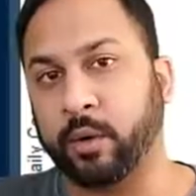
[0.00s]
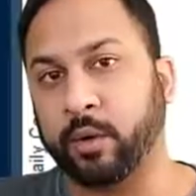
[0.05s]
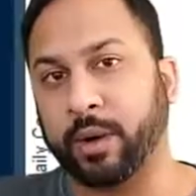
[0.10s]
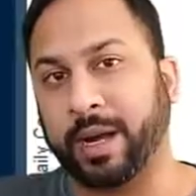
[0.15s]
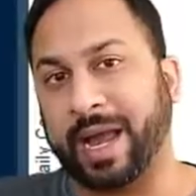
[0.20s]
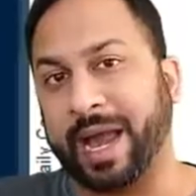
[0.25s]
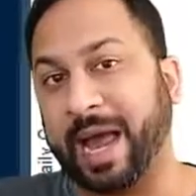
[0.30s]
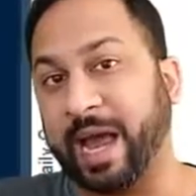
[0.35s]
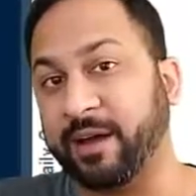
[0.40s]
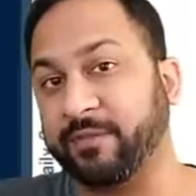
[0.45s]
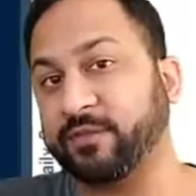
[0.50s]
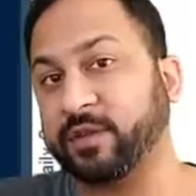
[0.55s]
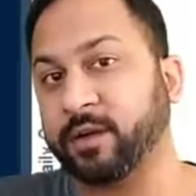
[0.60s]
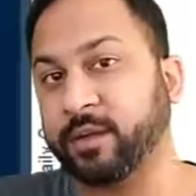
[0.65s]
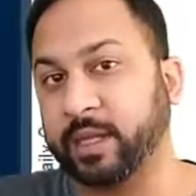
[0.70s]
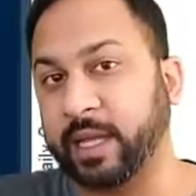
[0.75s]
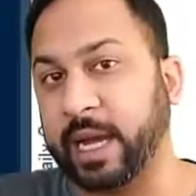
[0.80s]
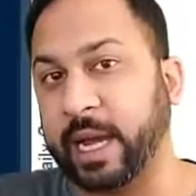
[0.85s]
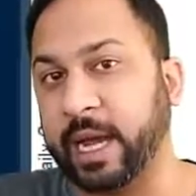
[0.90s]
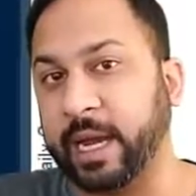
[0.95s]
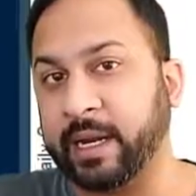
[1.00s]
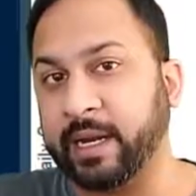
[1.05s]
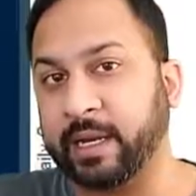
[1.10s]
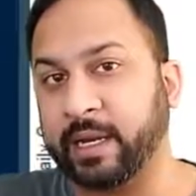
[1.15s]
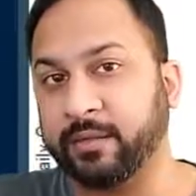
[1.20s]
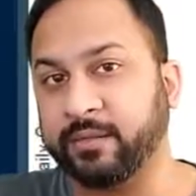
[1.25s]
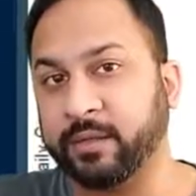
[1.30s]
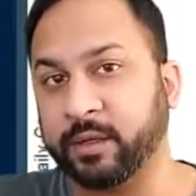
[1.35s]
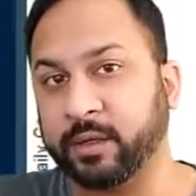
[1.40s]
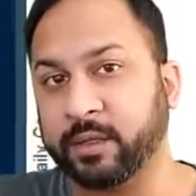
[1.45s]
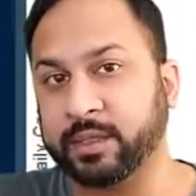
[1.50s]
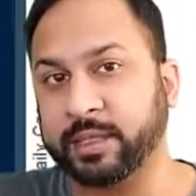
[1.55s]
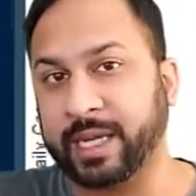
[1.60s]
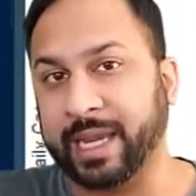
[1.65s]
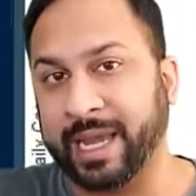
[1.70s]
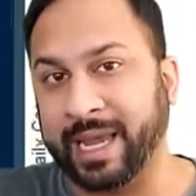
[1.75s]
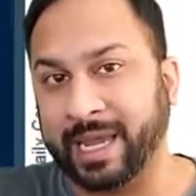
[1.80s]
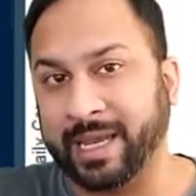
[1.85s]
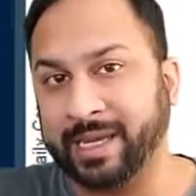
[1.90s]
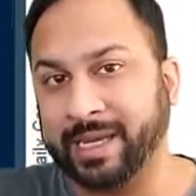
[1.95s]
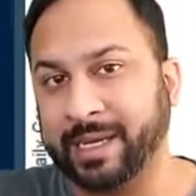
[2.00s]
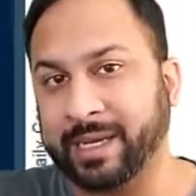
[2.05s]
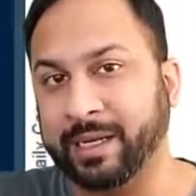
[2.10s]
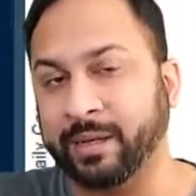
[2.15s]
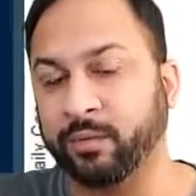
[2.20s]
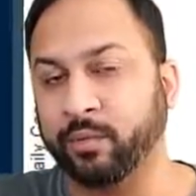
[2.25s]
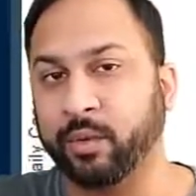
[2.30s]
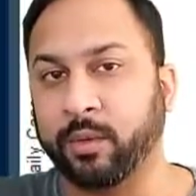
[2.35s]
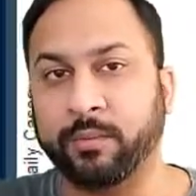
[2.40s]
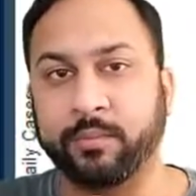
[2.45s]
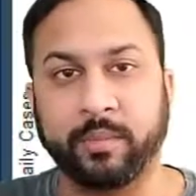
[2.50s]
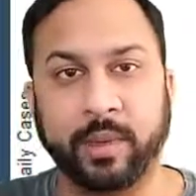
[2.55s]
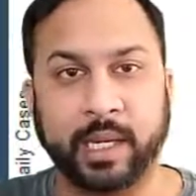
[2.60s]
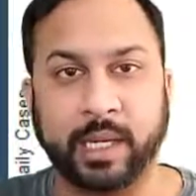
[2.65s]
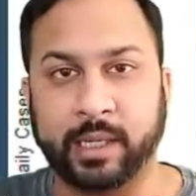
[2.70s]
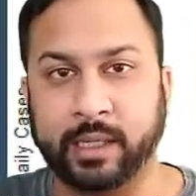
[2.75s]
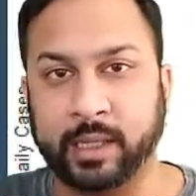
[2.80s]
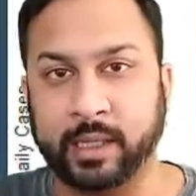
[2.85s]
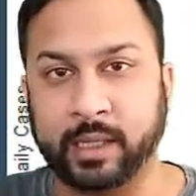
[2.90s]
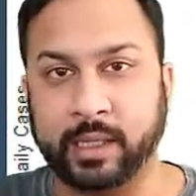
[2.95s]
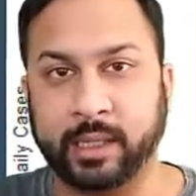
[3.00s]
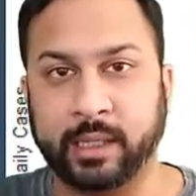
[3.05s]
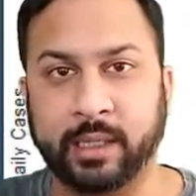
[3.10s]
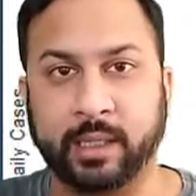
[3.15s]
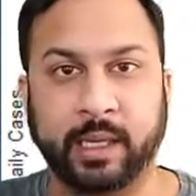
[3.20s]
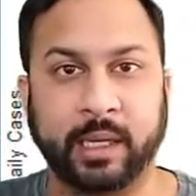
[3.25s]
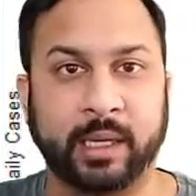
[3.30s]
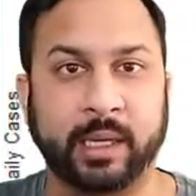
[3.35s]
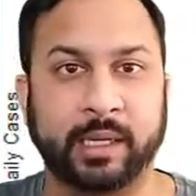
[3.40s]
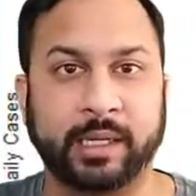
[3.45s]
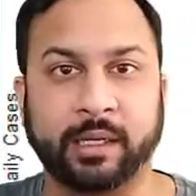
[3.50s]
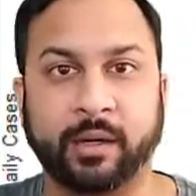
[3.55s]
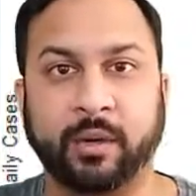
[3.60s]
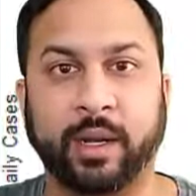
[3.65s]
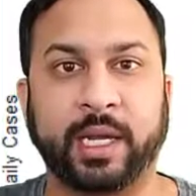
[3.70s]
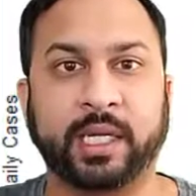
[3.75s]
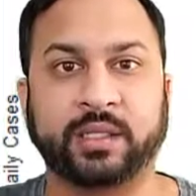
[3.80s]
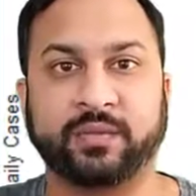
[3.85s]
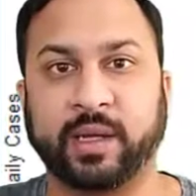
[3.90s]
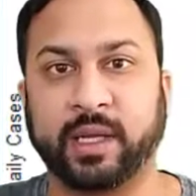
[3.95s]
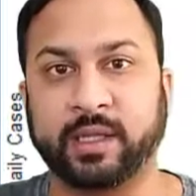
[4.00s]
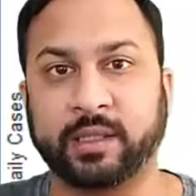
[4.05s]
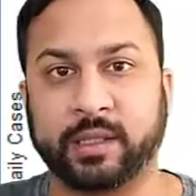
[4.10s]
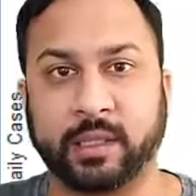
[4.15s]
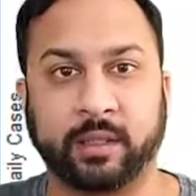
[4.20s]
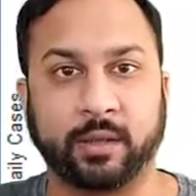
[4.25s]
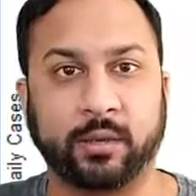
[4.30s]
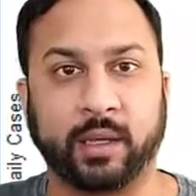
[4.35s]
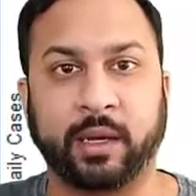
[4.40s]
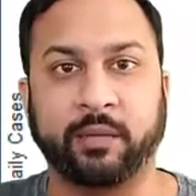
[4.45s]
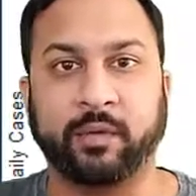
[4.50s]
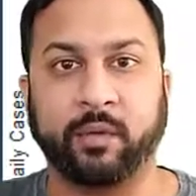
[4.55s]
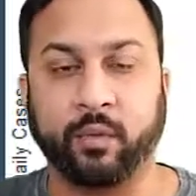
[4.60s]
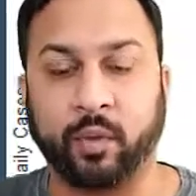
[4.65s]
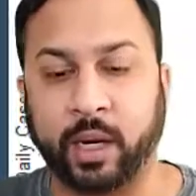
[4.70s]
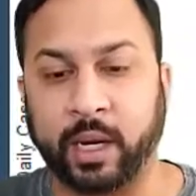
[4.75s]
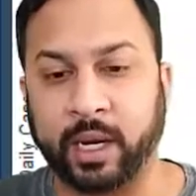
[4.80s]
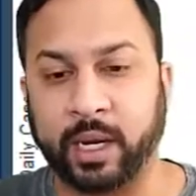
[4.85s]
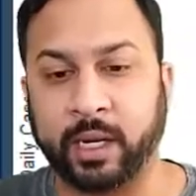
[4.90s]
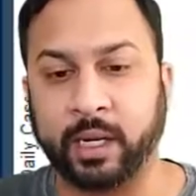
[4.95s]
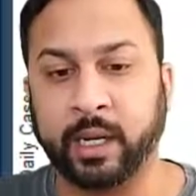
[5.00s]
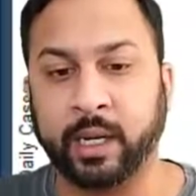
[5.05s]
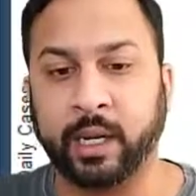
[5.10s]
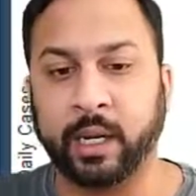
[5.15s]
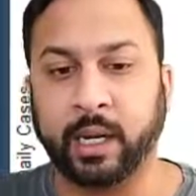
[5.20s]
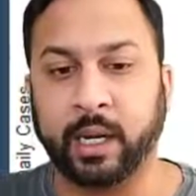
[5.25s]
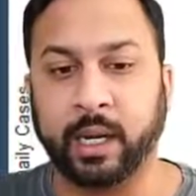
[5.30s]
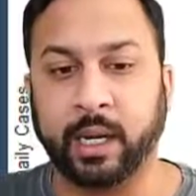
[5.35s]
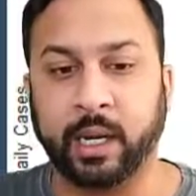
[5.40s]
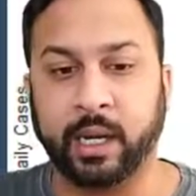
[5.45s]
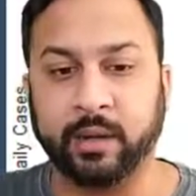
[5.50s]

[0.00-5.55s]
Now, after that, if there's any remaining x values that don't have a y